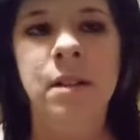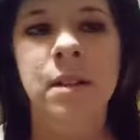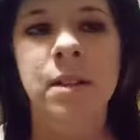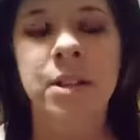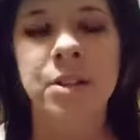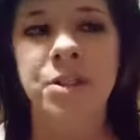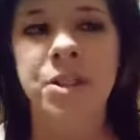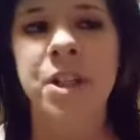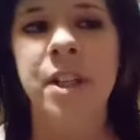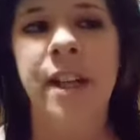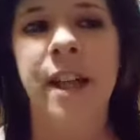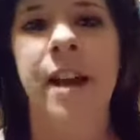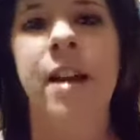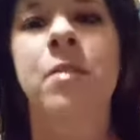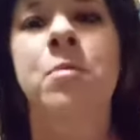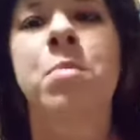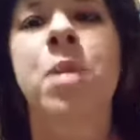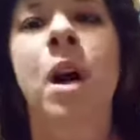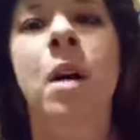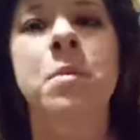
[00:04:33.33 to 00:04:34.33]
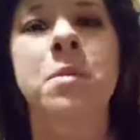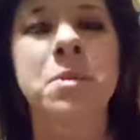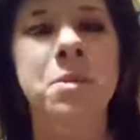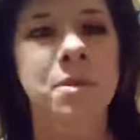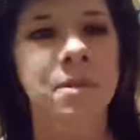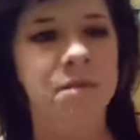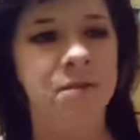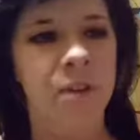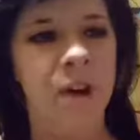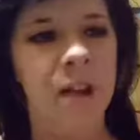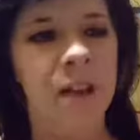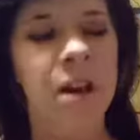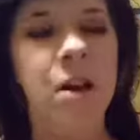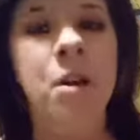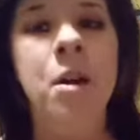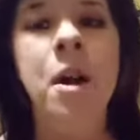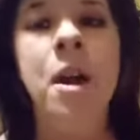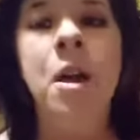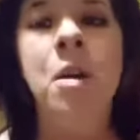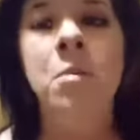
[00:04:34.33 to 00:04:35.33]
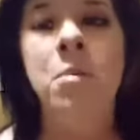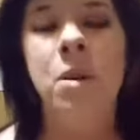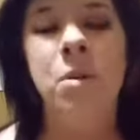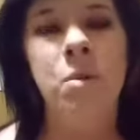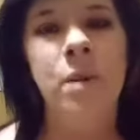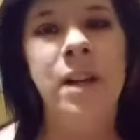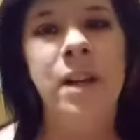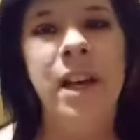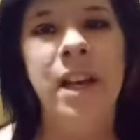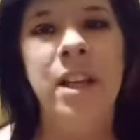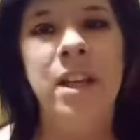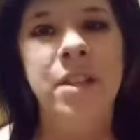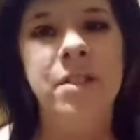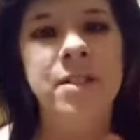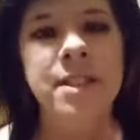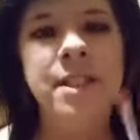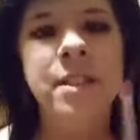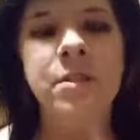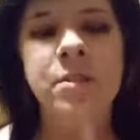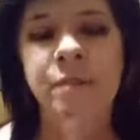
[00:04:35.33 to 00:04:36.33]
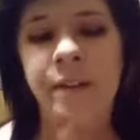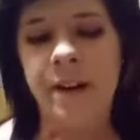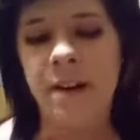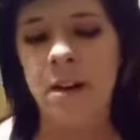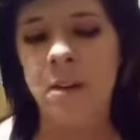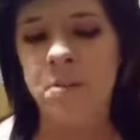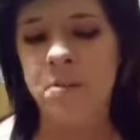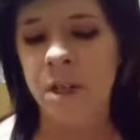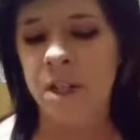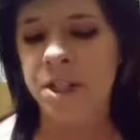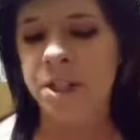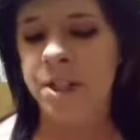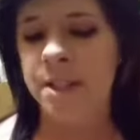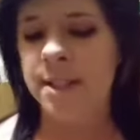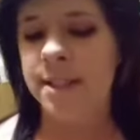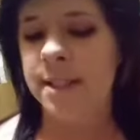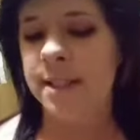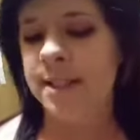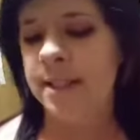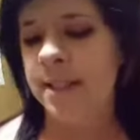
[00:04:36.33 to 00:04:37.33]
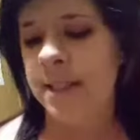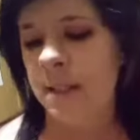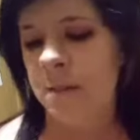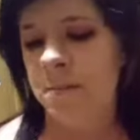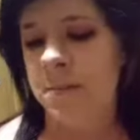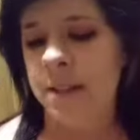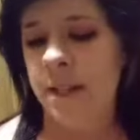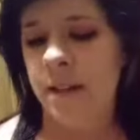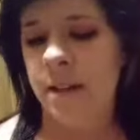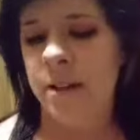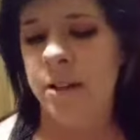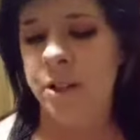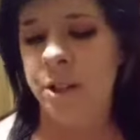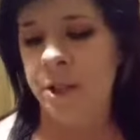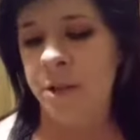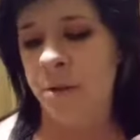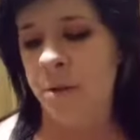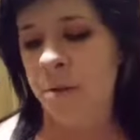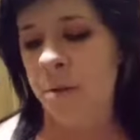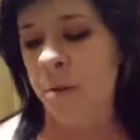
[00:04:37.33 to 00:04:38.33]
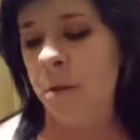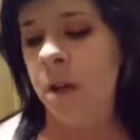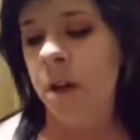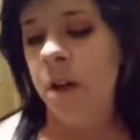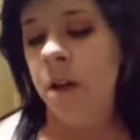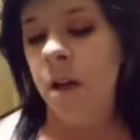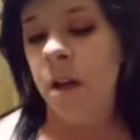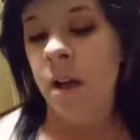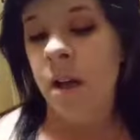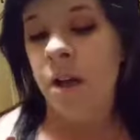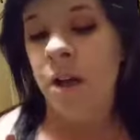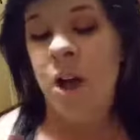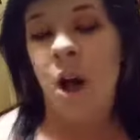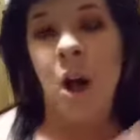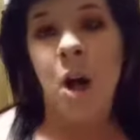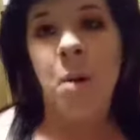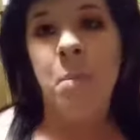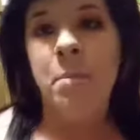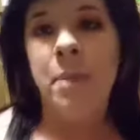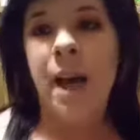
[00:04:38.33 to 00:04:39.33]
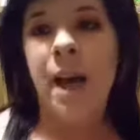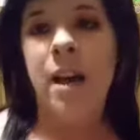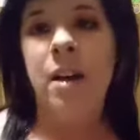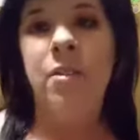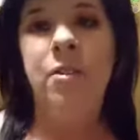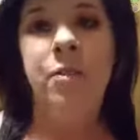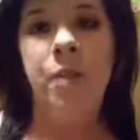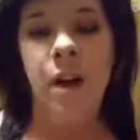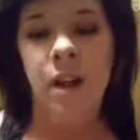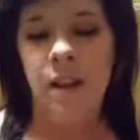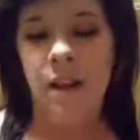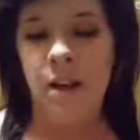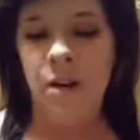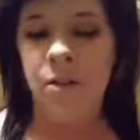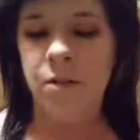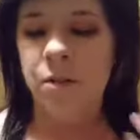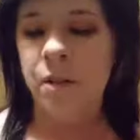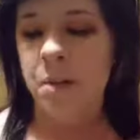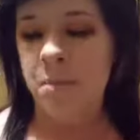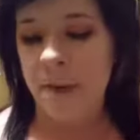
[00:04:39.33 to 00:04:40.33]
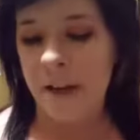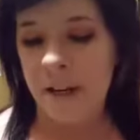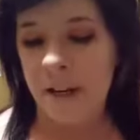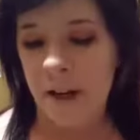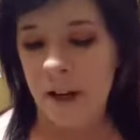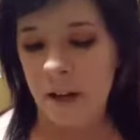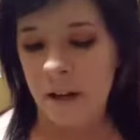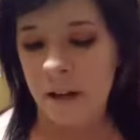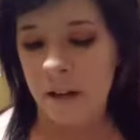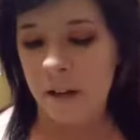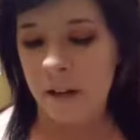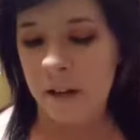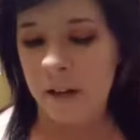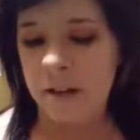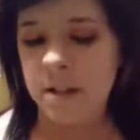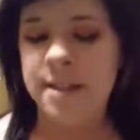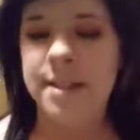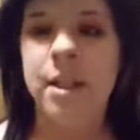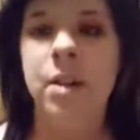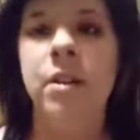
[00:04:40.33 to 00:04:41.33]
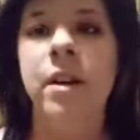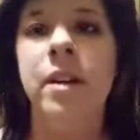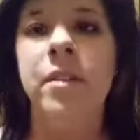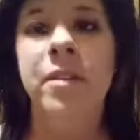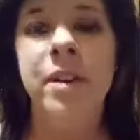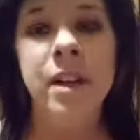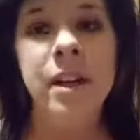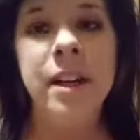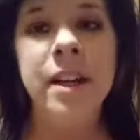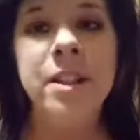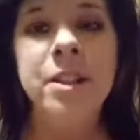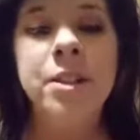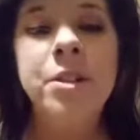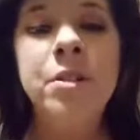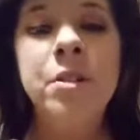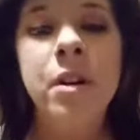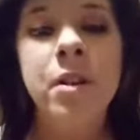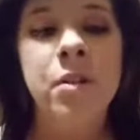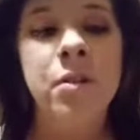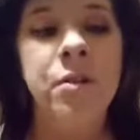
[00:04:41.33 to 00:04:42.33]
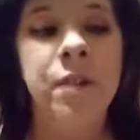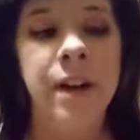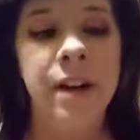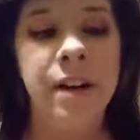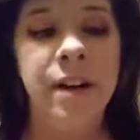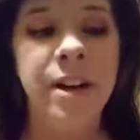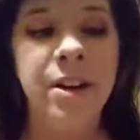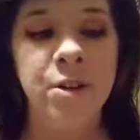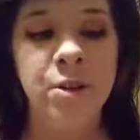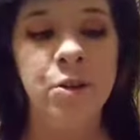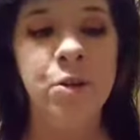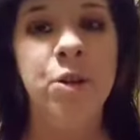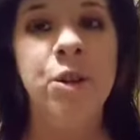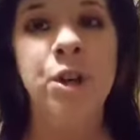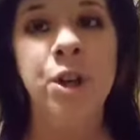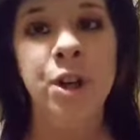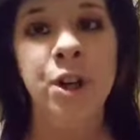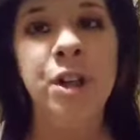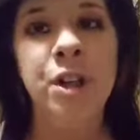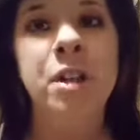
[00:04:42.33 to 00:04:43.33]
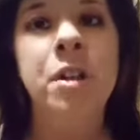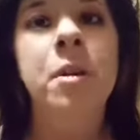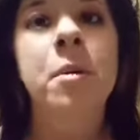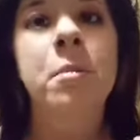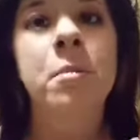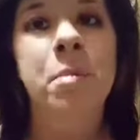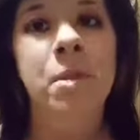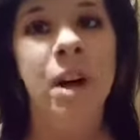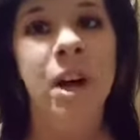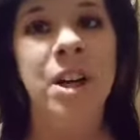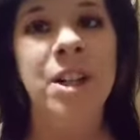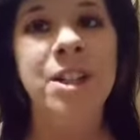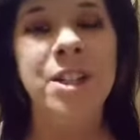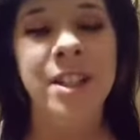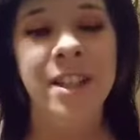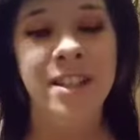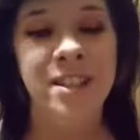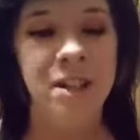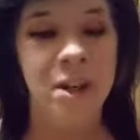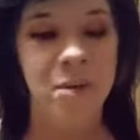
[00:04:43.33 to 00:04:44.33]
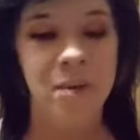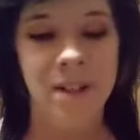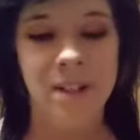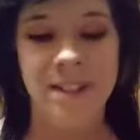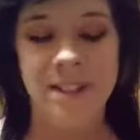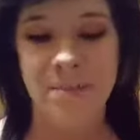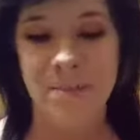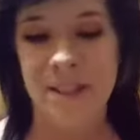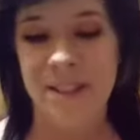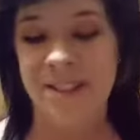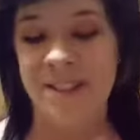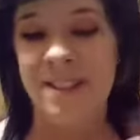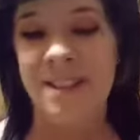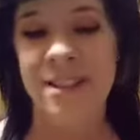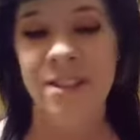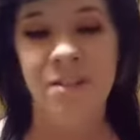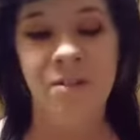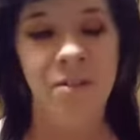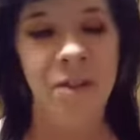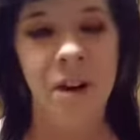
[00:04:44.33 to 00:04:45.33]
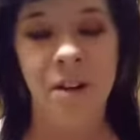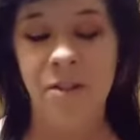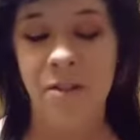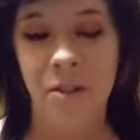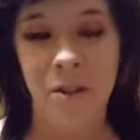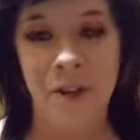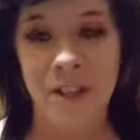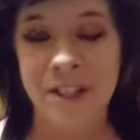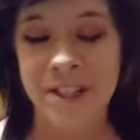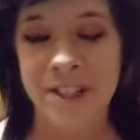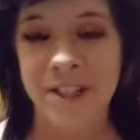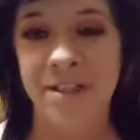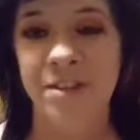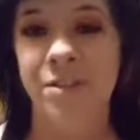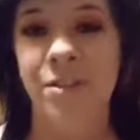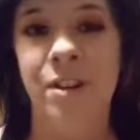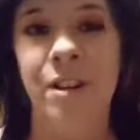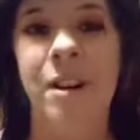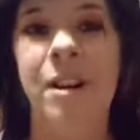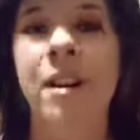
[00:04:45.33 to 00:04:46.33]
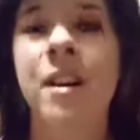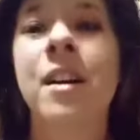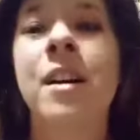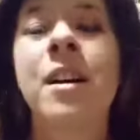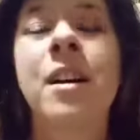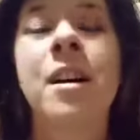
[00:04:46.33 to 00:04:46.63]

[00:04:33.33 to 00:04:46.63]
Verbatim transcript: Usually I have problems with fallout, but when I use the F.A.R.A.H. brushes, it seems like to combat fallout from my eye look. So if you're into a very good brush and don't want to spend a fortune for a